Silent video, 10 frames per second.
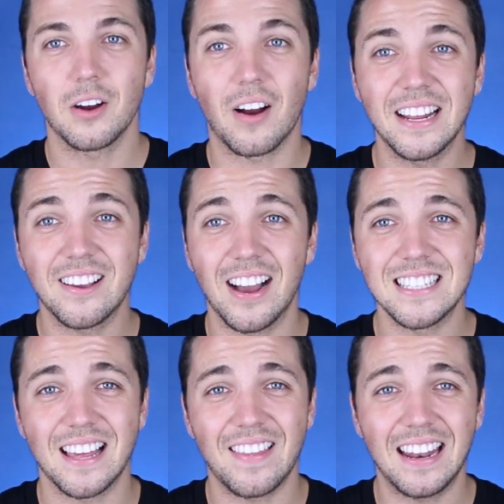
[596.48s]
Alrighty
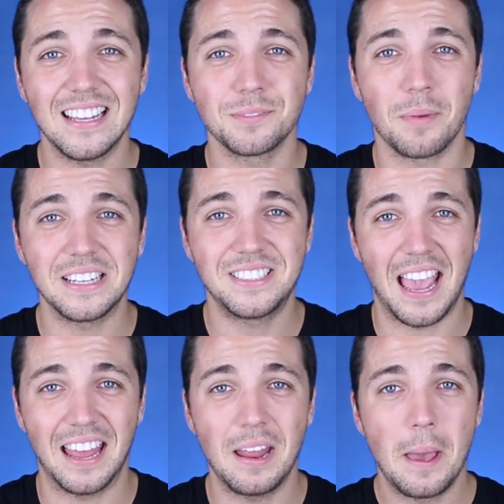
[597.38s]
guys, and that is my
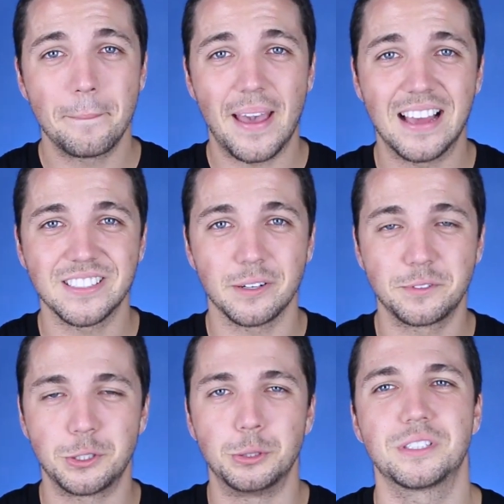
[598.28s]
ten pairs of
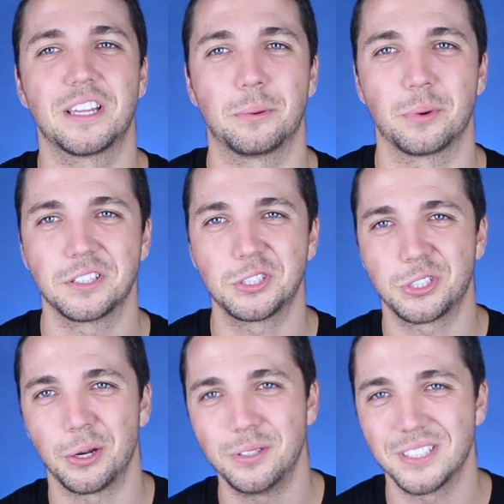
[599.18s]
shoes that I wanted to
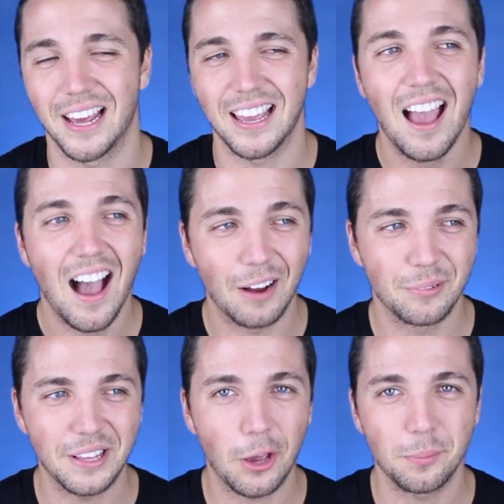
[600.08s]
show you today. I
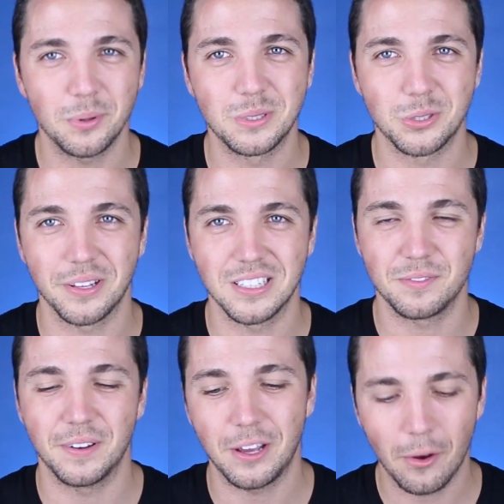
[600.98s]
really hope you enjoyed this
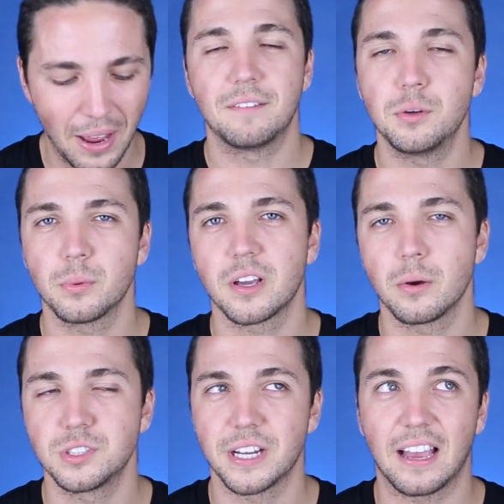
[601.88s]
video, and if you want to go
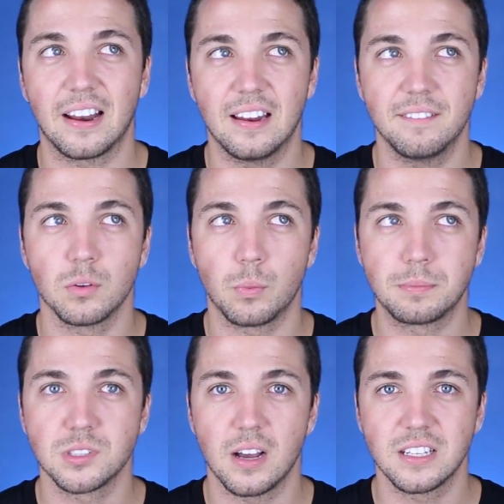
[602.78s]
and check out any of the
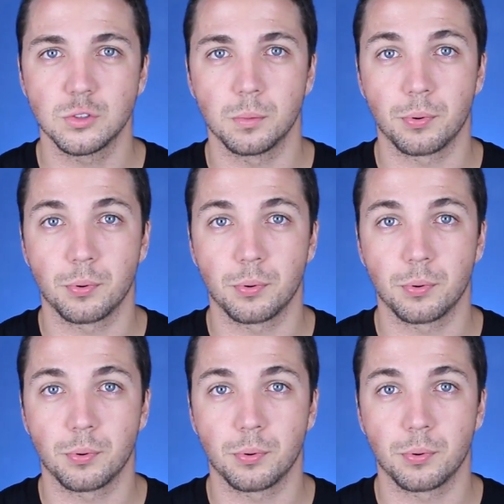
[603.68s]
websites or